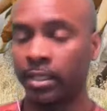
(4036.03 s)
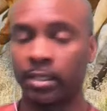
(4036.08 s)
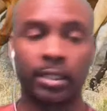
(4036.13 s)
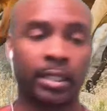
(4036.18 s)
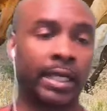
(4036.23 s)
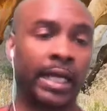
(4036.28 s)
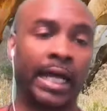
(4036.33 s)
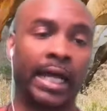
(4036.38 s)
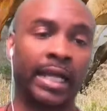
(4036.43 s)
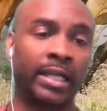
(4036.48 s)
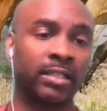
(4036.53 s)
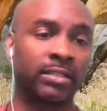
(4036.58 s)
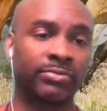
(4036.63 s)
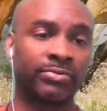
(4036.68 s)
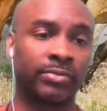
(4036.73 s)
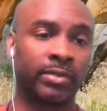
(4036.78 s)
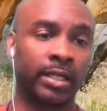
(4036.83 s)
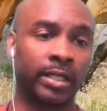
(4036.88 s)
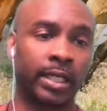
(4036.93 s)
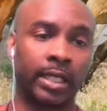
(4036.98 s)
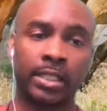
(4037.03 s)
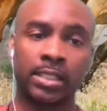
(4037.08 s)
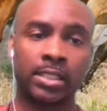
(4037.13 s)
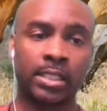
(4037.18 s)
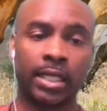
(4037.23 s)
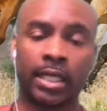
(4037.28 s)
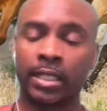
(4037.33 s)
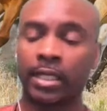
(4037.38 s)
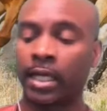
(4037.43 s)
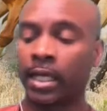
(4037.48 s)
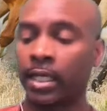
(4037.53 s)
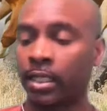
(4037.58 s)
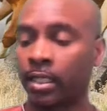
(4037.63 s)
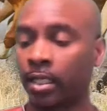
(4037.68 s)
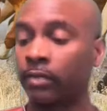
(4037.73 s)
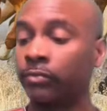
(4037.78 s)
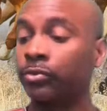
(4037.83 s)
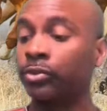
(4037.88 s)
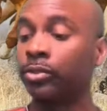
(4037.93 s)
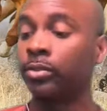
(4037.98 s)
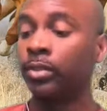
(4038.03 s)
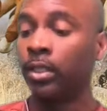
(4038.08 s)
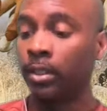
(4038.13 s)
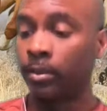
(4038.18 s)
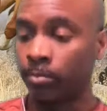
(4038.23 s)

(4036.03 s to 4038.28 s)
and the guy in the front ain't saying I love you,